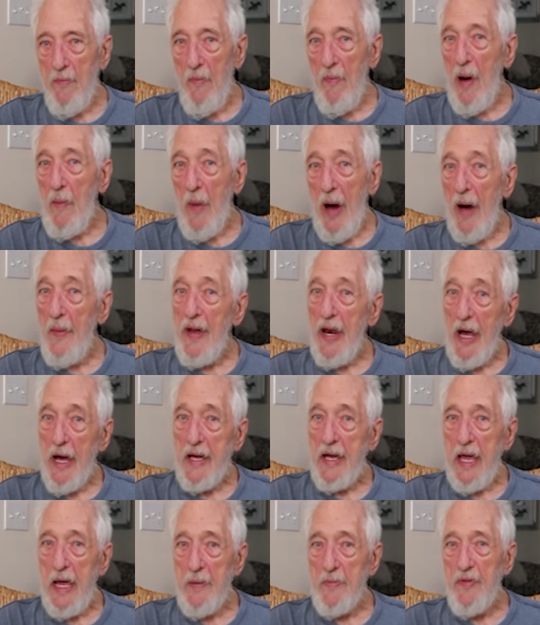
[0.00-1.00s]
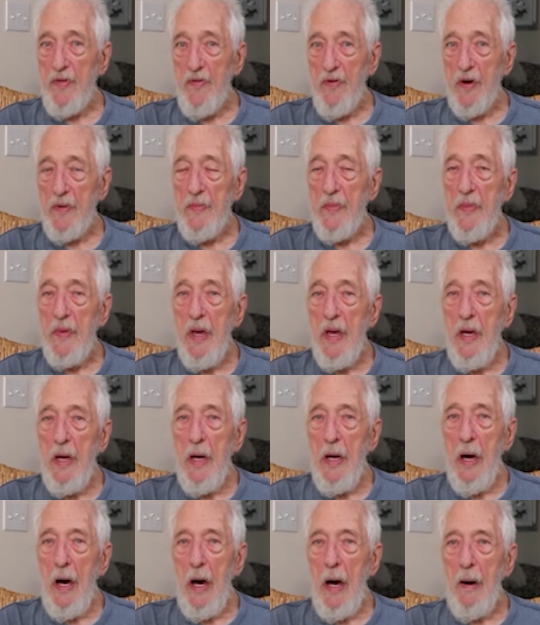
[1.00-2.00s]
mom and I came through it.
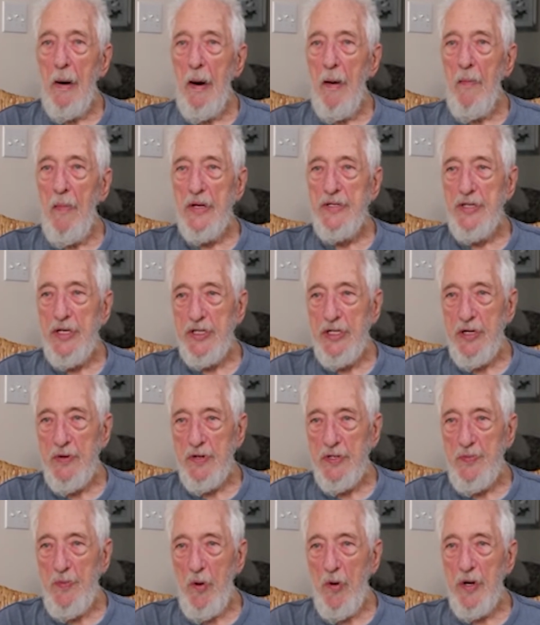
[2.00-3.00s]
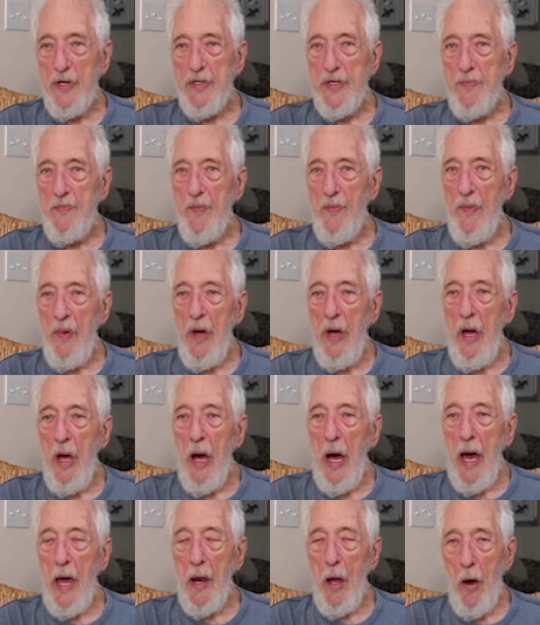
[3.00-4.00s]
My sister was born
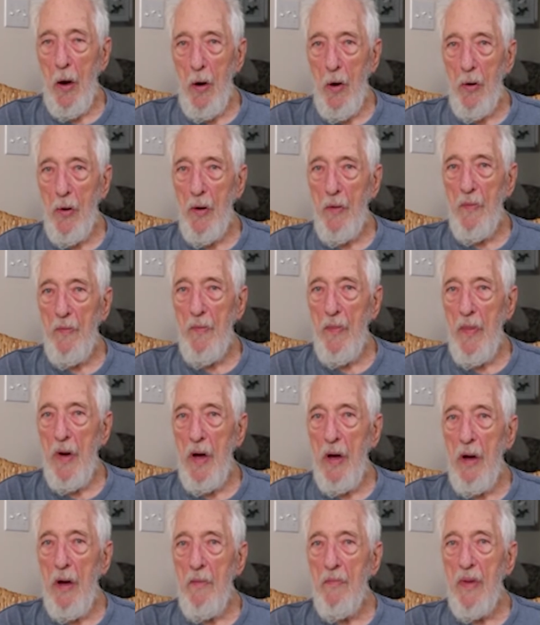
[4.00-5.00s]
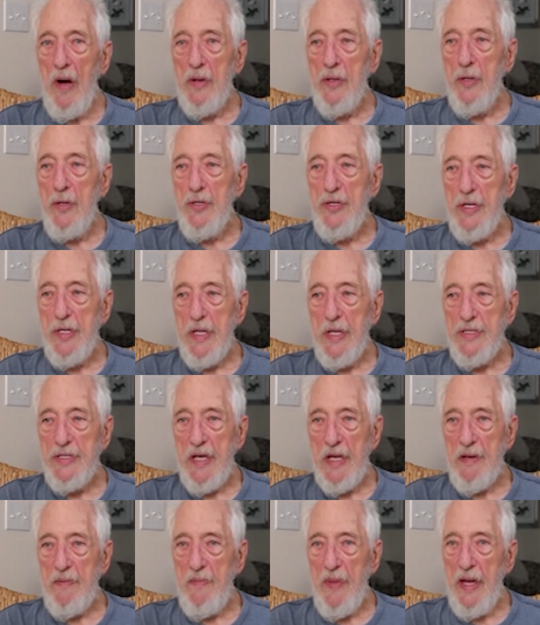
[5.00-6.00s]
at home, but using the
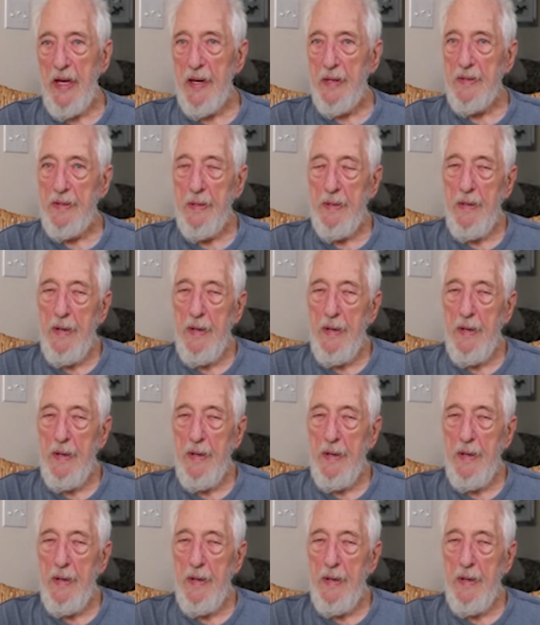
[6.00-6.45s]
same man